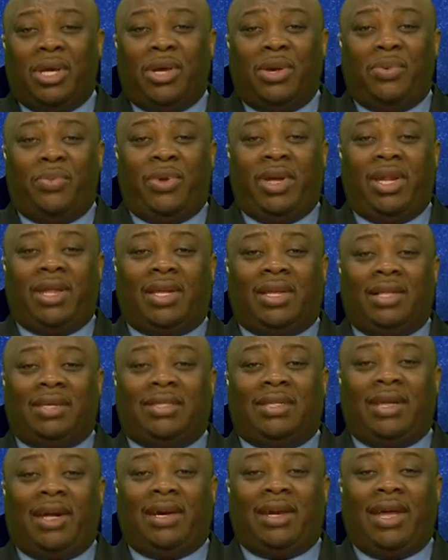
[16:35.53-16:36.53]
where they can
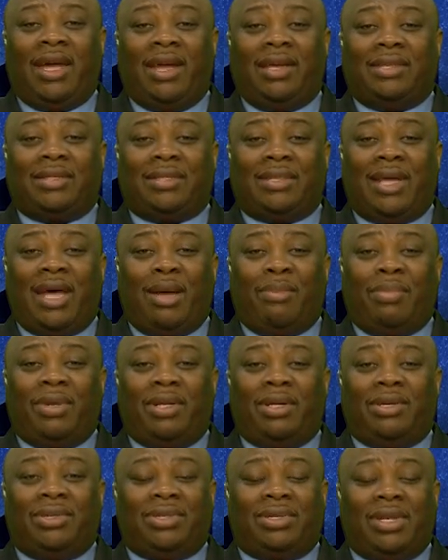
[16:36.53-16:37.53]
start to
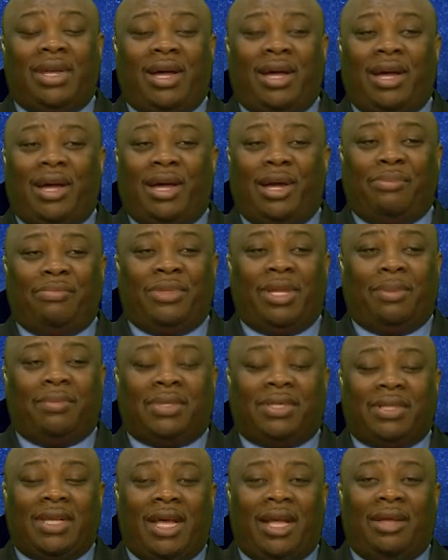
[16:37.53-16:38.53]
establish
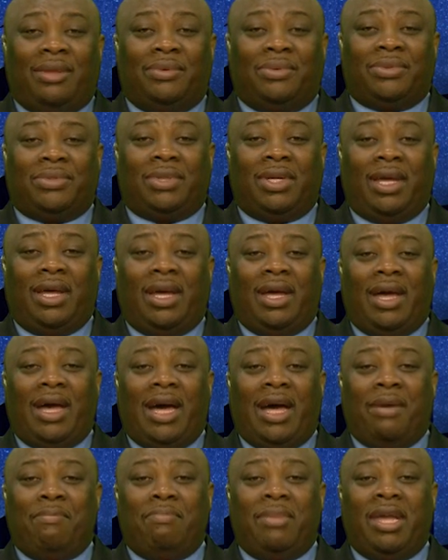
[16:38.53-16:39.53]
themselves
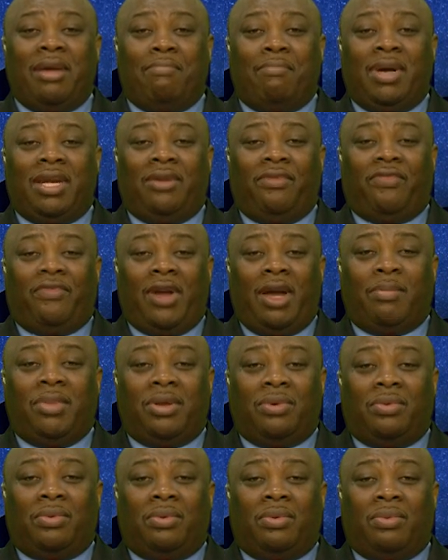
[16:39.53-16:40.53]
and make money from
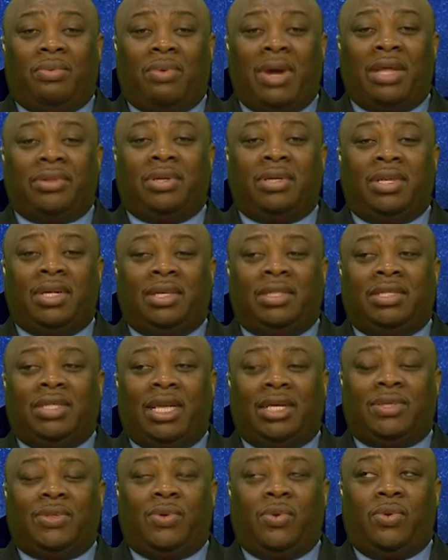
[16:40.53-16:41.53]
it, rather than
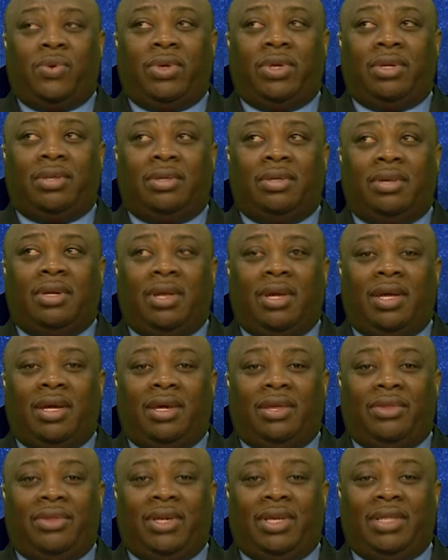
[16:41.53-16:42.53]
just going
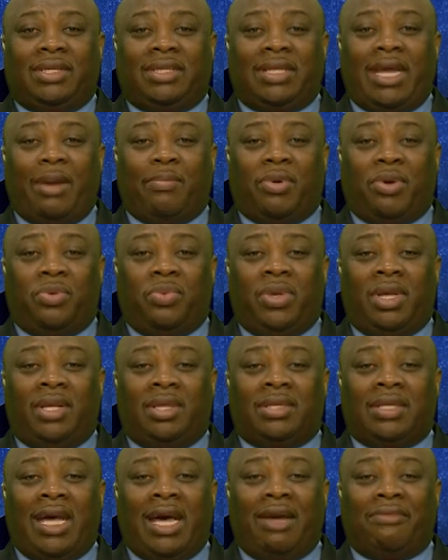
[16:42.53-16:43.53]
their separate
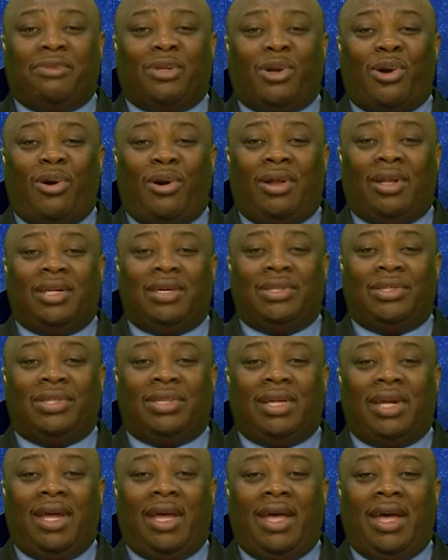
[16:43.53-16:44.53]
ways after
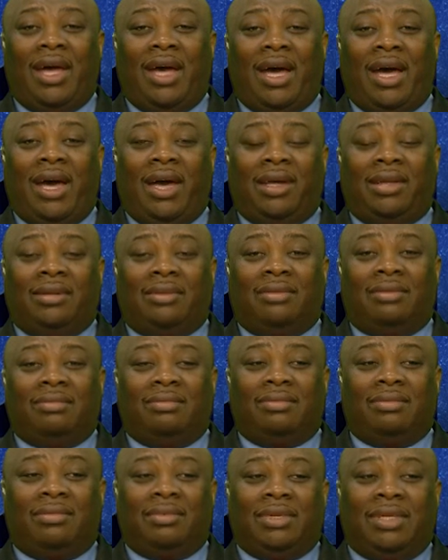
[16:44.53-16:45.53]
college
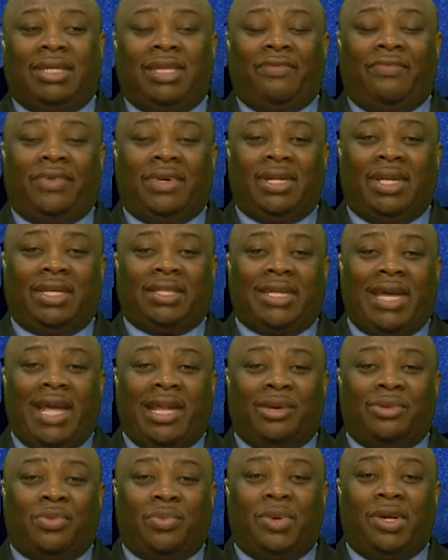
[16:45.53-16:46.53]
and giving their
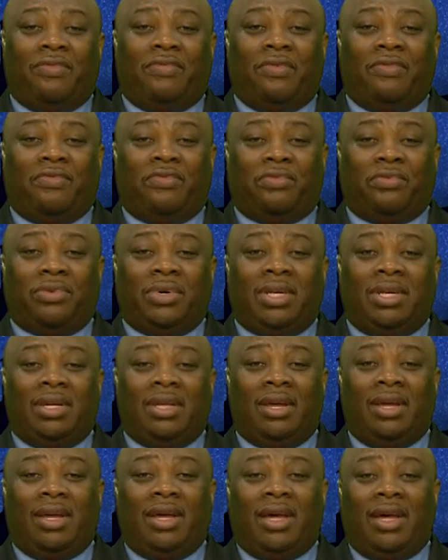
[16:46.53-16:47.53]
talent away for
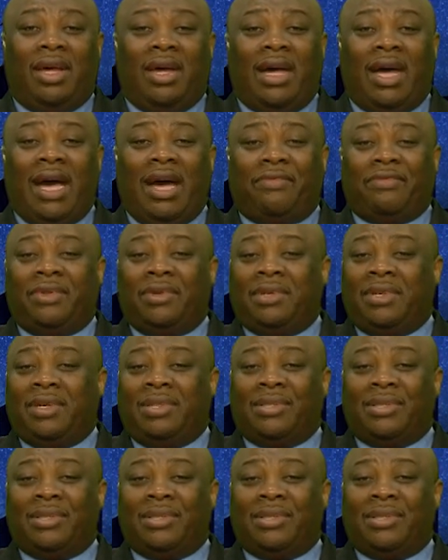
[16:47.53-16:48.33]
free after there's a